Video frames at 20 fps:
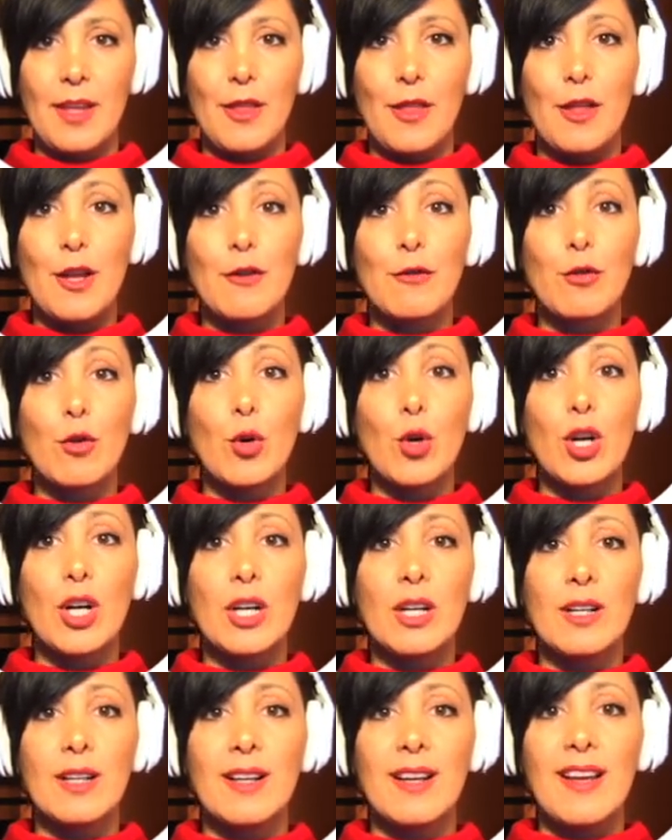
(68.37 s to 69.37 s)
Therefore,
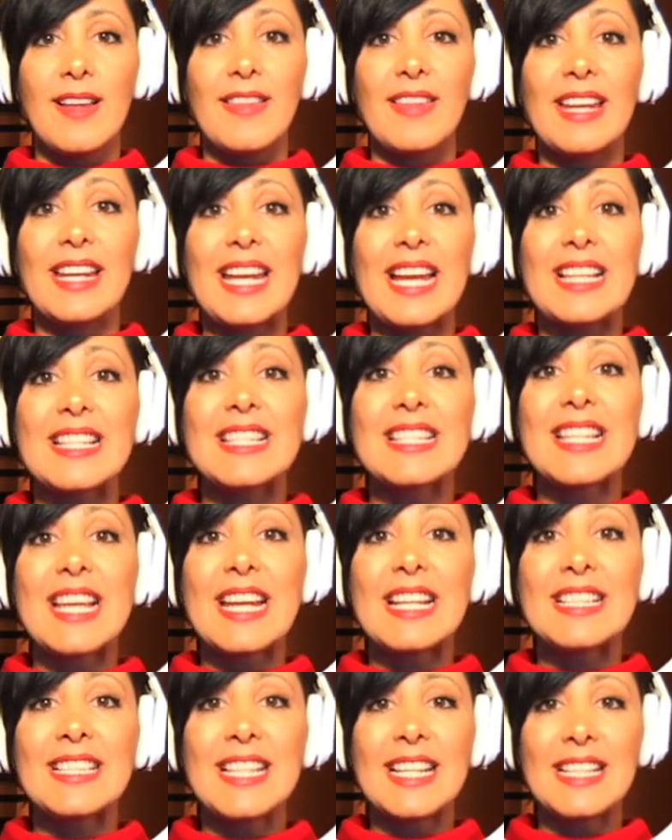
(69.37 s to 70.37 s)
they can
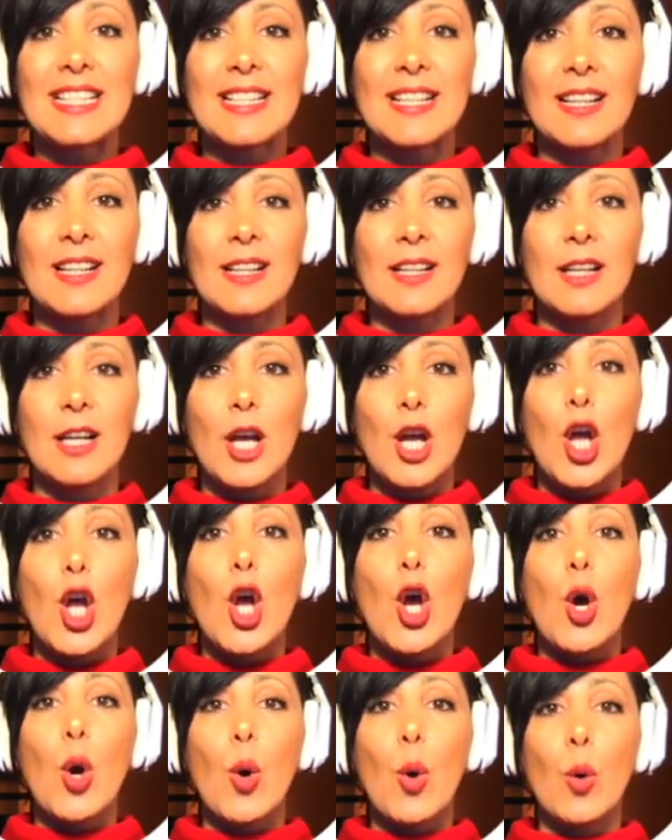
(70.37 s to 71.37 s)
send data
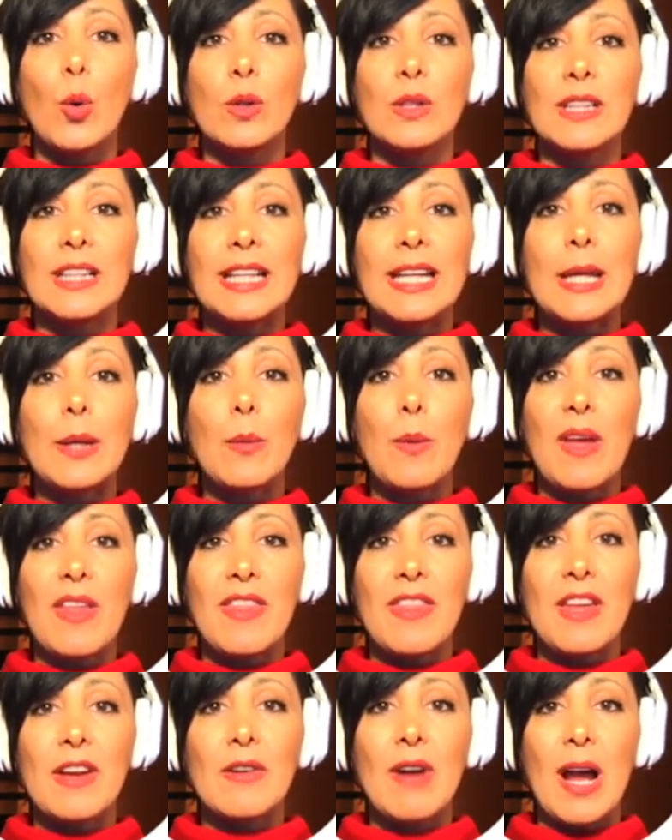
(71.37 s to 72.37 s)
only when
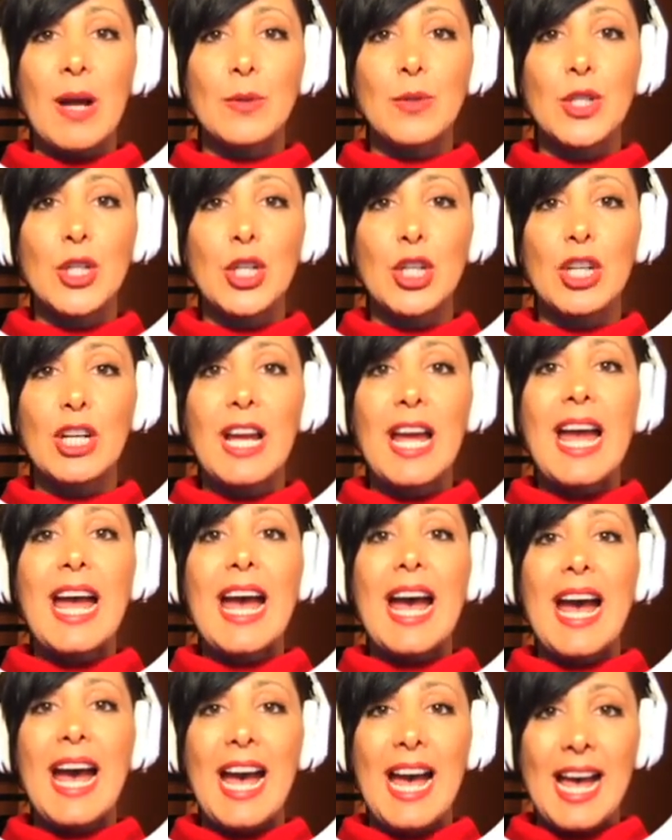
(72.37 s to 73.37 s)
the router
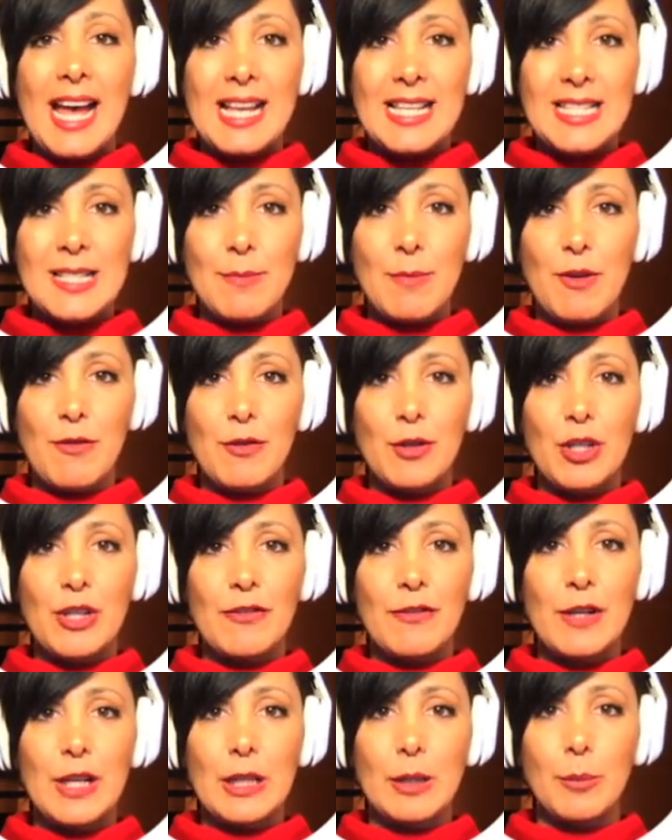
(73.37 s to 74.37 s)
has buffer
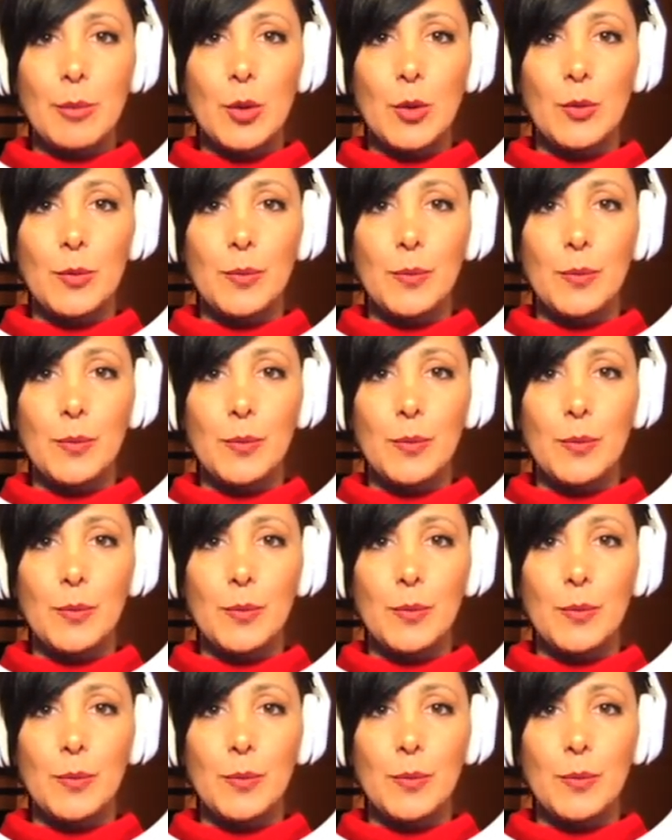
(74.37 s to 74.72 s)
available.